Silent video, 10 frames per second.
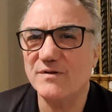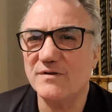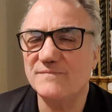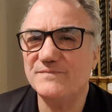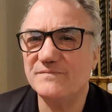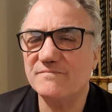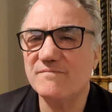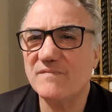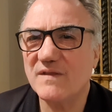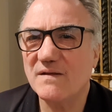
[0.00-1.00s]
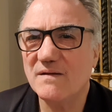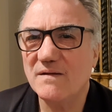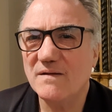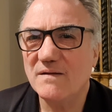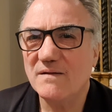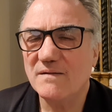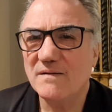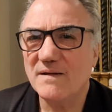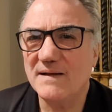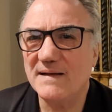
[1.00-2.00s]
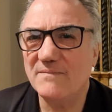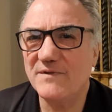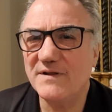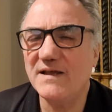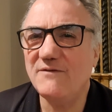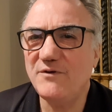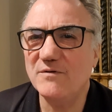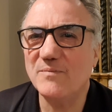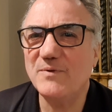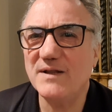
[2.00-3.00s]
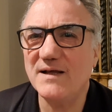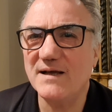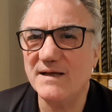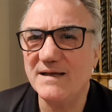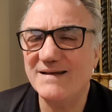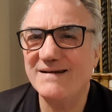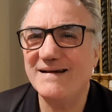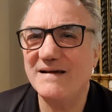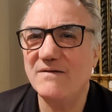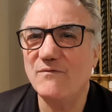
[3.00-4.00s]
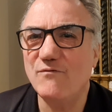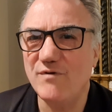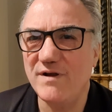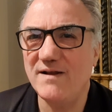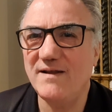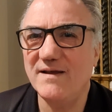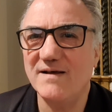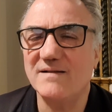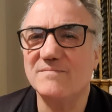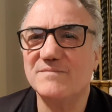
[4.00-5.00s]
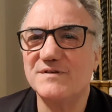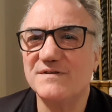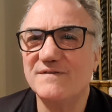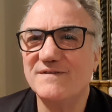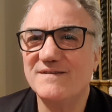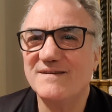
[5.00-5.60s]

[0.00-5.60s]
model that if you apply really helps